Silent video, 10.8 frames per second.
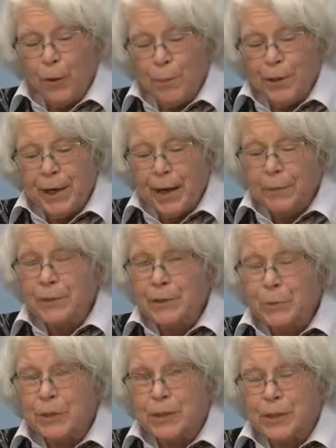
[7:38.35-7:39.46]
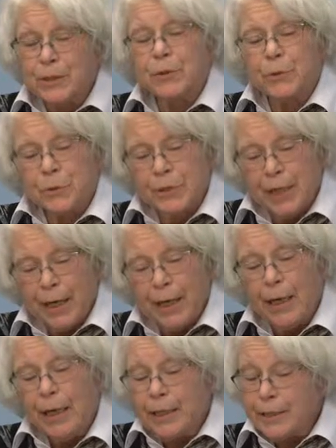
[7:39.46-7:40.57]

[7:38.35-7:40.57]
open hours, which is Tuesday